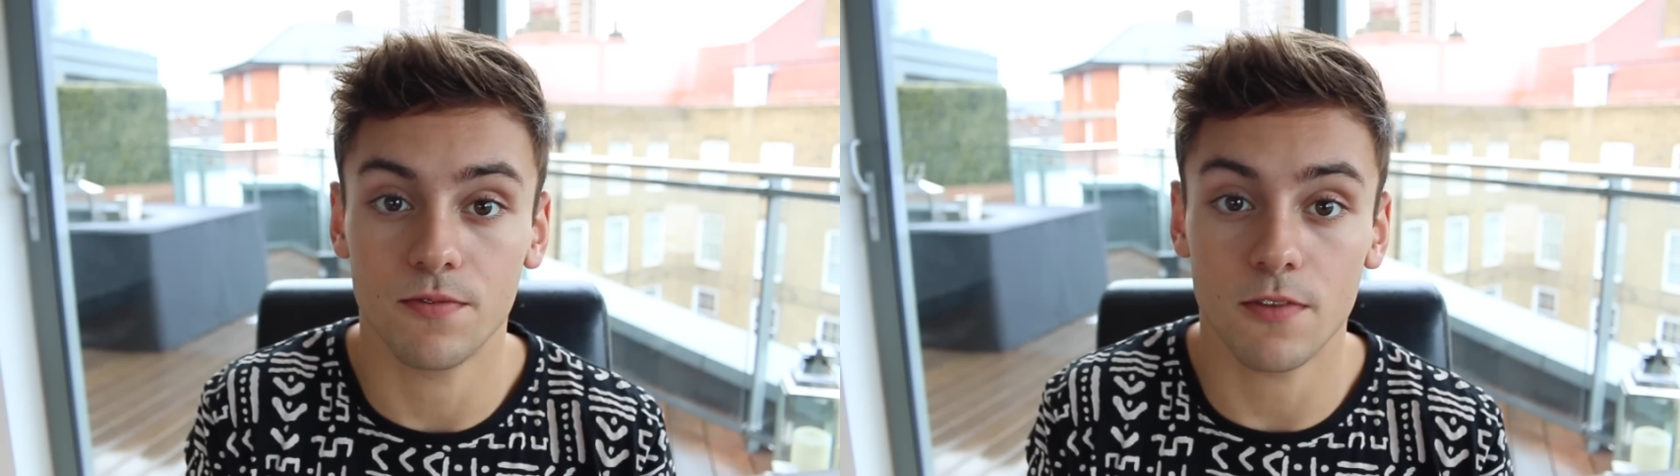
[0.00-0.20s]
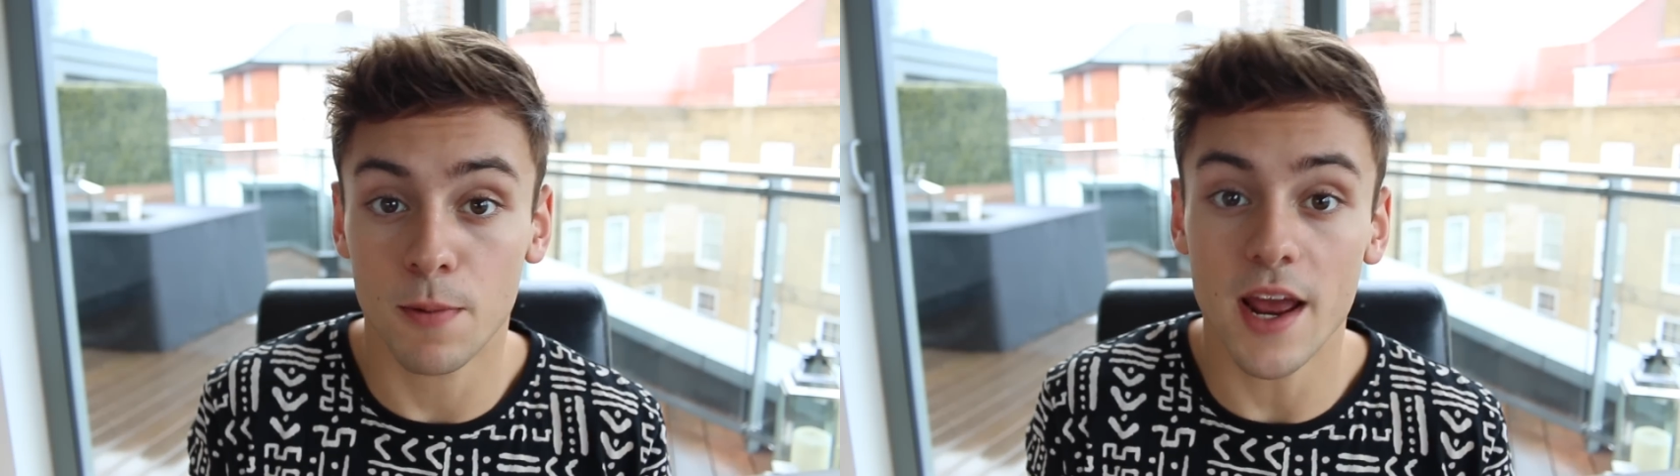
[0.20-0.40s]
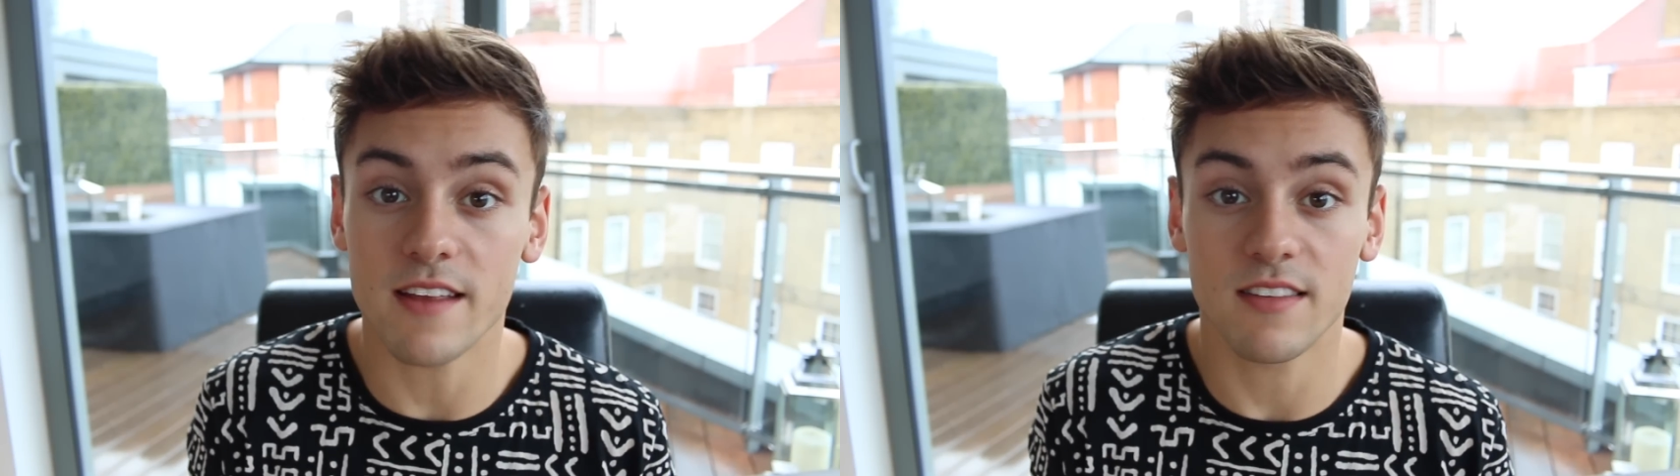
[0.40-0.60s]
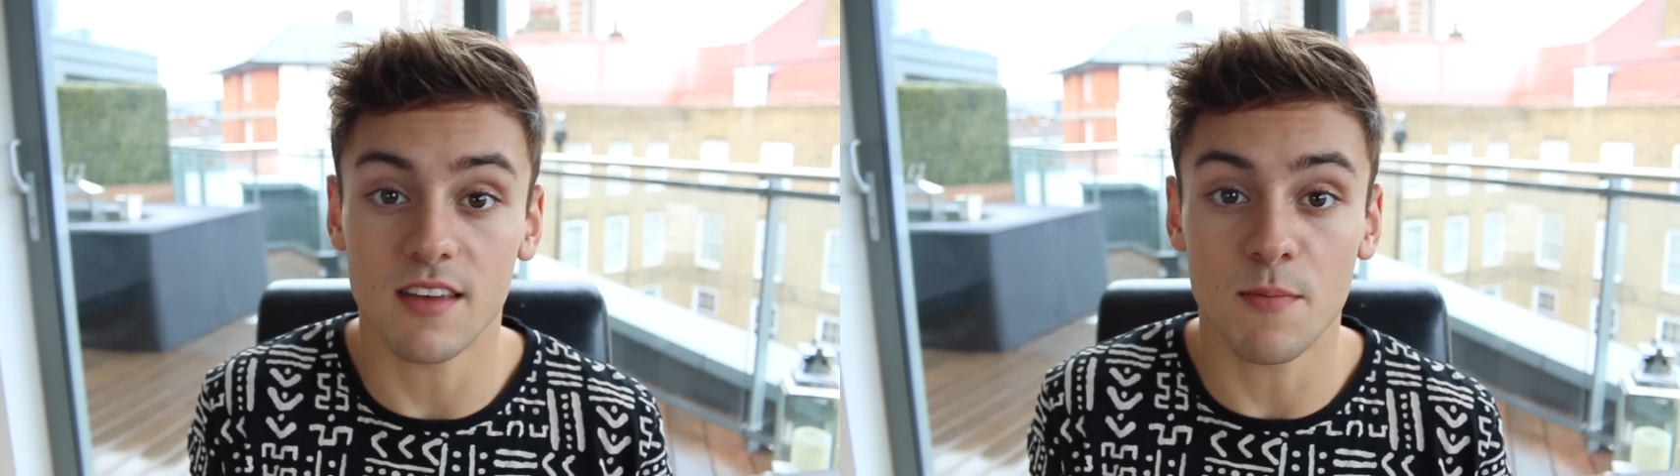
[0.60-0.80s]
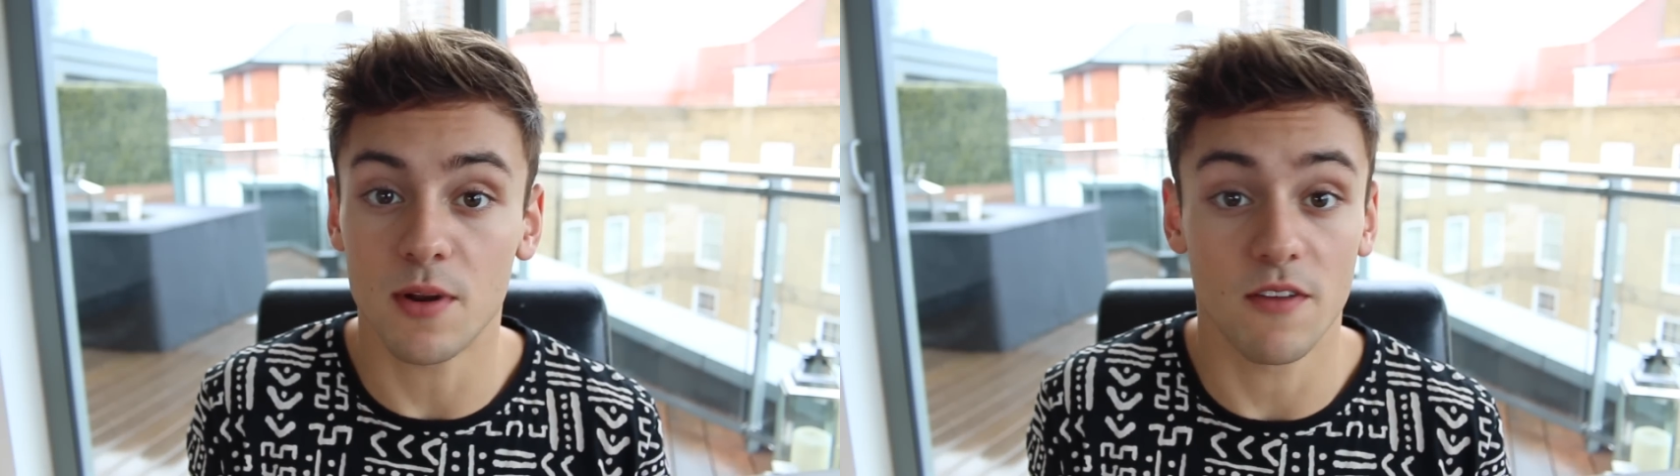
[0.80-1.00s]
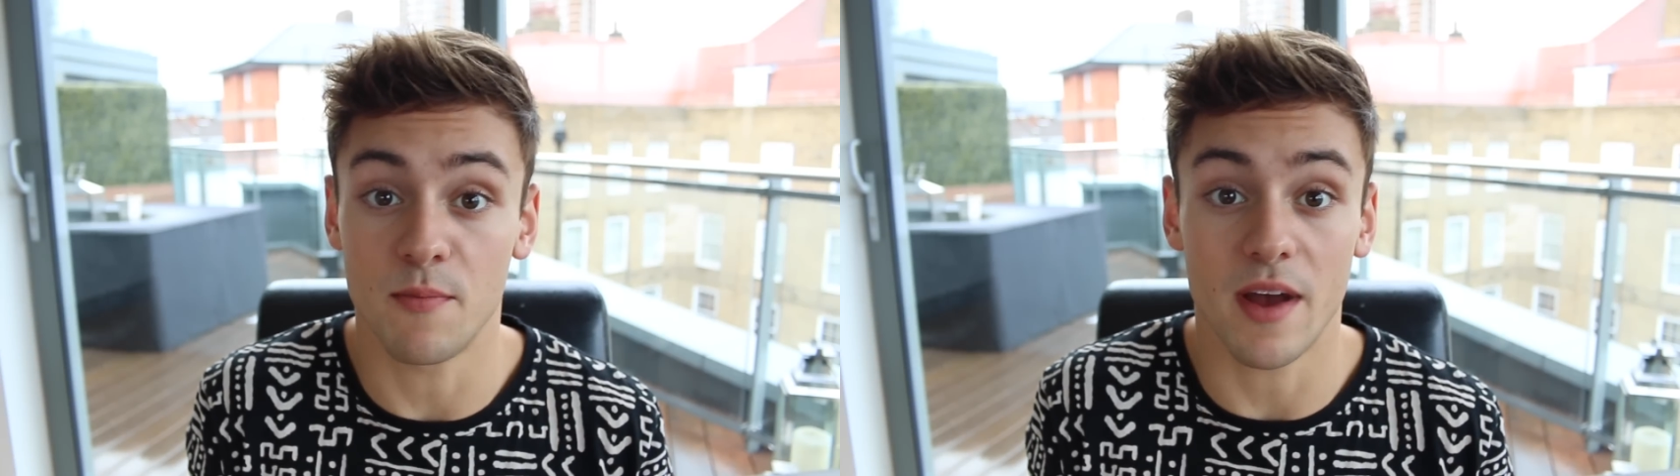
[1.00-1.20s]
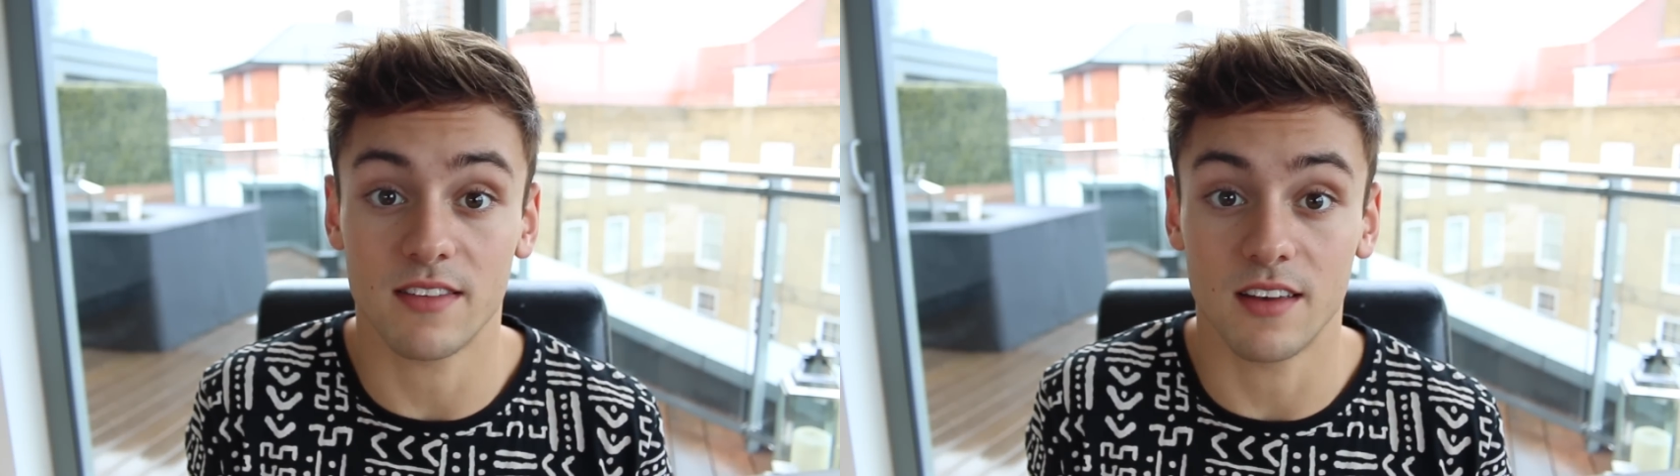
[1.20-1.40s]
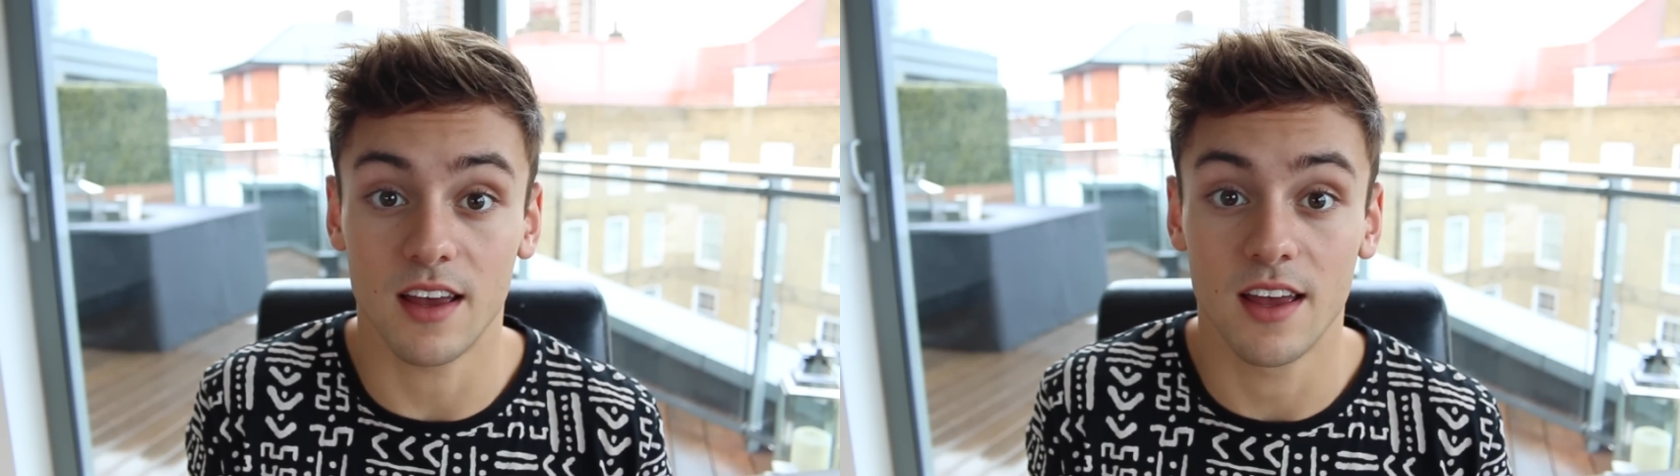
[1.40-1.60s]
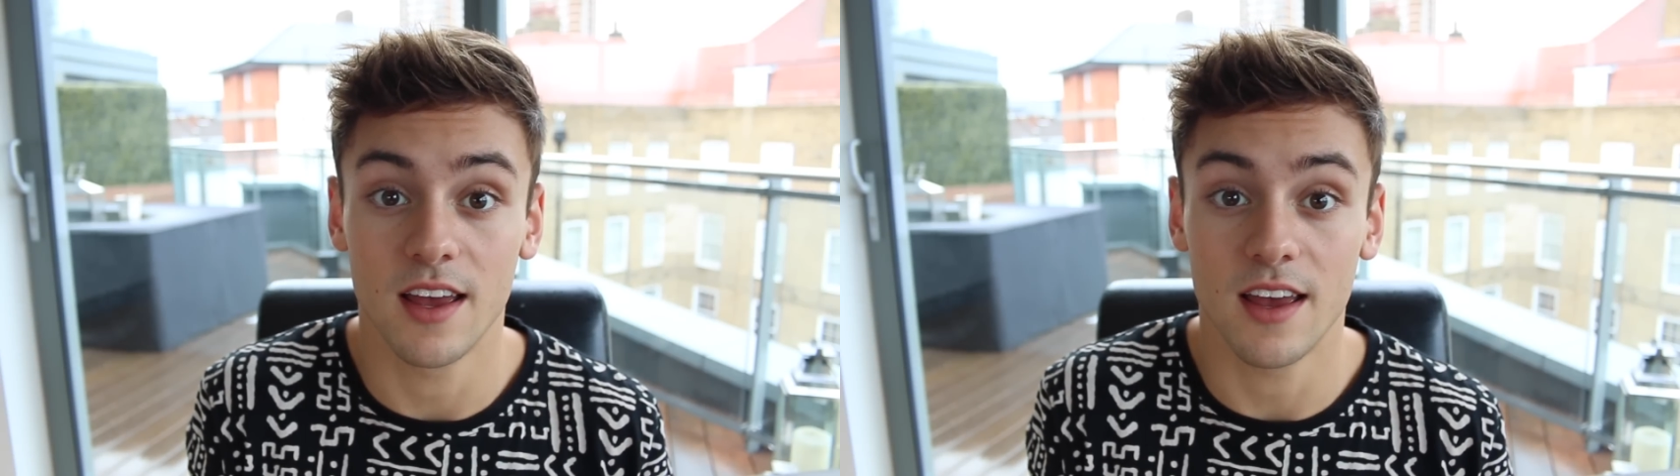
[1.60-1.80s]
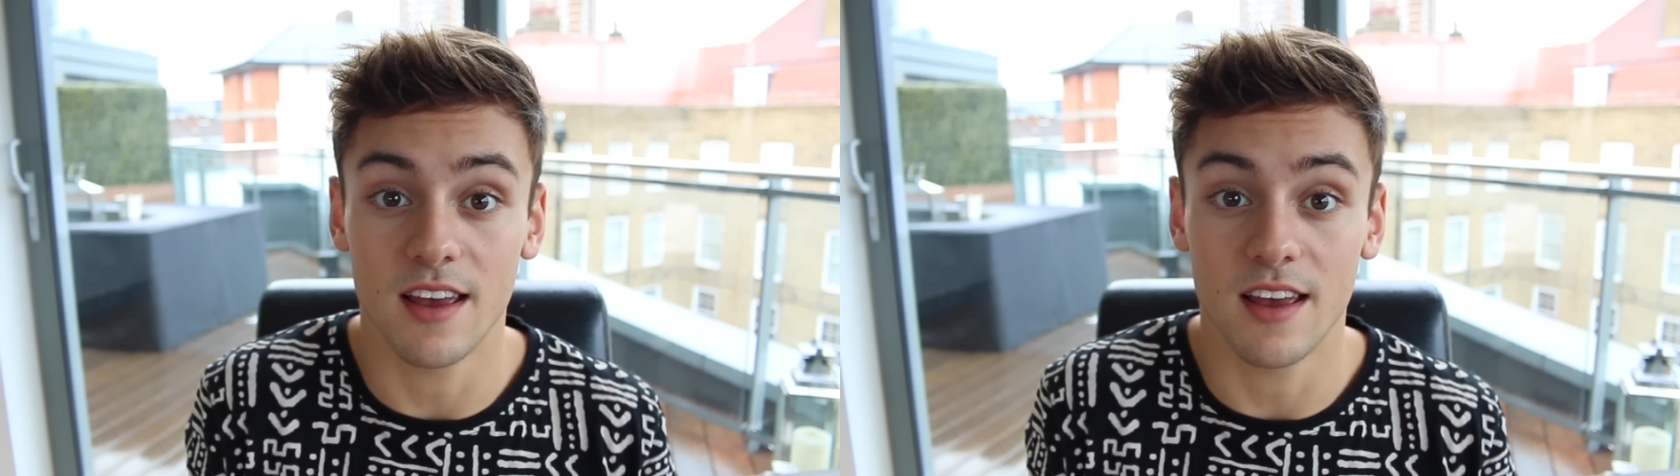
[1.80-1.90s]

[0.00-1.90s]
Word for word: The plain and simple of the matter